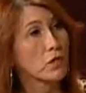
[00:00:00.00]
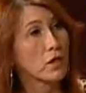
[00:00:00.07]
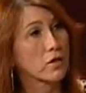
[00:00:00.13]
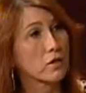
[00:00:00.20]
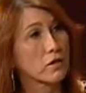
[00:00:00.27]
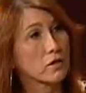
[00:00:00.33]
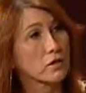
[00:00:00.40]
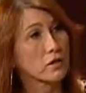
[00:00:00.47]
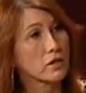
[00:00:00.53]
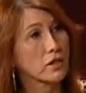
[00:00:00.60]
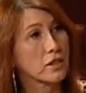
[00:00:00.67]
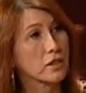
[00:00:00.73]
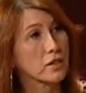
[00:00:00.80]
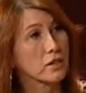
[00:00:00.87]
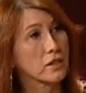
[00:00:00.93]
whatever and,
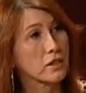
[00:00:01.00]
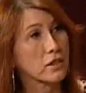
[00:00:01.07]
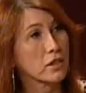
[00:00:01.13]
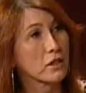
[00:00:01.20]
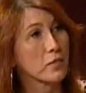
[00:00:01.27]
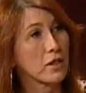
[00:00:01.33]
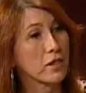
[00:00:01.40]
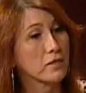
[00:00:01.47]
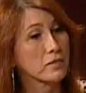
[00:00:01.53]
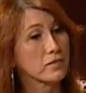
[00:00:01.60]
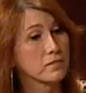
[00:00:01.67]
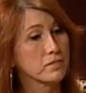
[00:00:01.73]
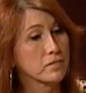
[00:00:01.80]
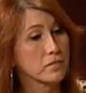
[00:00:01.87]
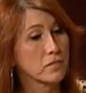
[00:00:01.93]
and uh, come on.
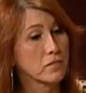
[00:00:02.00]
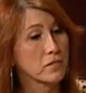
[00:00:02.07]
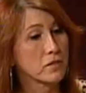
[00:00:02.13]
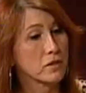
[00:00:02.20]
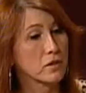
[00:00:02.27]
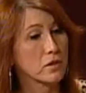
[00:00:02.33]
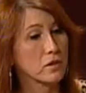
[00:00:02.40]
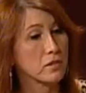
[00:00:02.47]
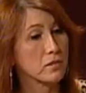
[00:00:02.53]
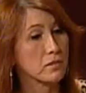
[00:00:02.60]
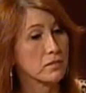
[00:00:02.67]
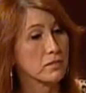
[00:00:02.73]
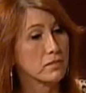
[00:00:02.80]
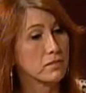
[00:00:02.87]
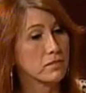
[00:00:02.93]
Uh,
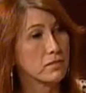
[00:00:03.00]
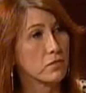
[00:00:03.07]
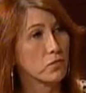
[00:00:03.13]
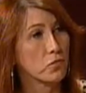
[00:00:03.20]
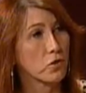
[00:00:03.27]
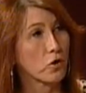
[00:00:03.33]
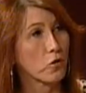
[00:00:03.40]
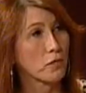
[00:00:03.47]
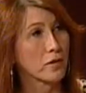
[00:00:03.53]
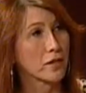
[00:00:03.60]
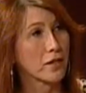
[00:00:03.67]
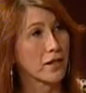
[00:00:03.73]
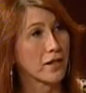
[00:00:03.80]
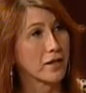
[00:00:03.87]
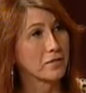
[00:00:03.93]
we're open
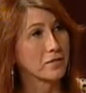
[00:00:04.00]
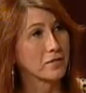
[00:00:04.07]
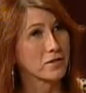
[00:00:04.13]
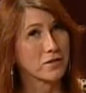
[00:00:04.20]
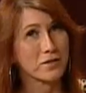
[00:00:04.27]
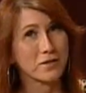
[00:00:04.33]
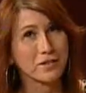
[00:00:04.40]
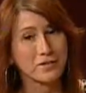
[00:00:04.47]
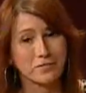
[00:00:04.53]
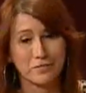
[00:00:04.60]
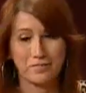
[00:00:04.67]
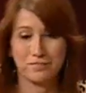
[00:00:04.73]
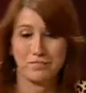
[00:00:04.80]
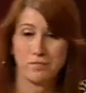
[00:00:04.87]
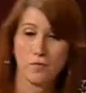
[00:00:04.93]
to that, certainly.
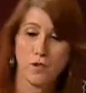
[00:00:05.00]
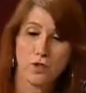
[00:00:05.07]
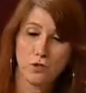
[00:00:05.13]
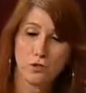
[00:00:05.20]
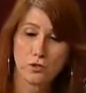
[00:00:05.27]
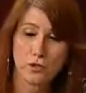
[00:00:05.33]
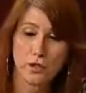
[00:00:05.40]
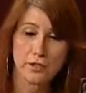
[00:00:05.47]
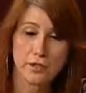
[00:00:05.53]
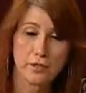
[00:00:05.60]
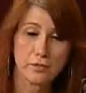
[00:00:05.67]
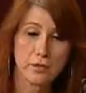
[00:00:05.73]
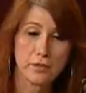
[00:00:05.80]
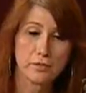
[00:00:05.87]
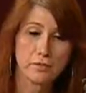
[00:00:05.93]
We'll talk to
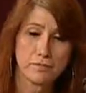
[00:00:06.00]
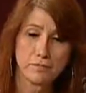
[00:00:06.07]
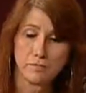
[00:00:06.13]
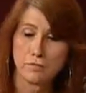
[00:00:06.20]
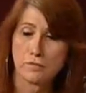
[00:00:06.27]
anybody.